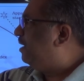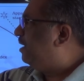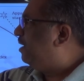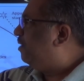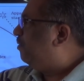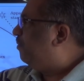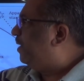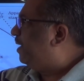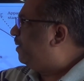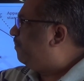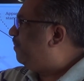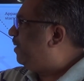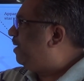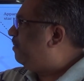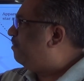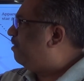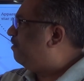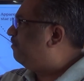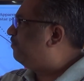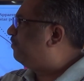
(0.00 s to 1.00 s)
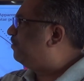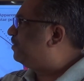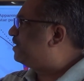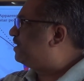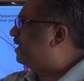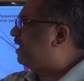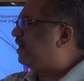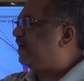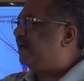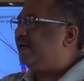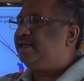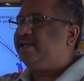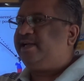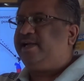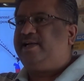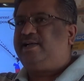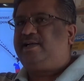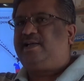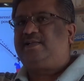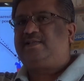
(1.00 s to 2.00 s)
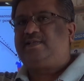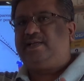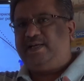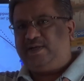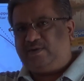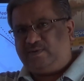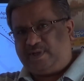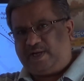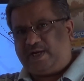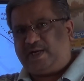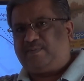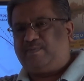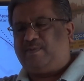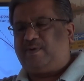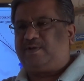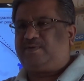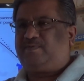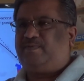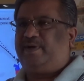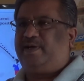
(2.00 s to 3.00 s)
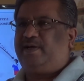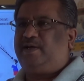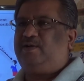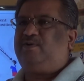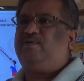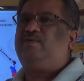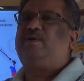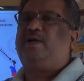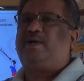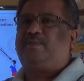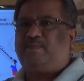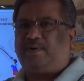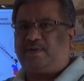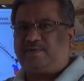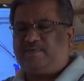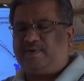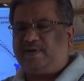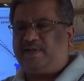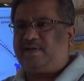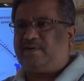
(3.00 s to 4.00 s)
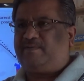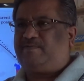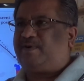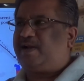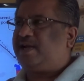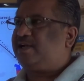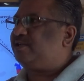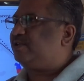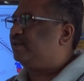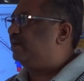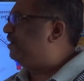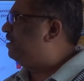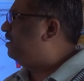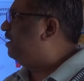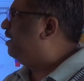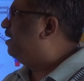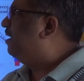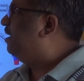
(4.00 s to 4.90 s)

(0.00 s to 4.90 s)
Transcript: when a beam of starlight enters into the atmosphere, due to atmospheric refraction,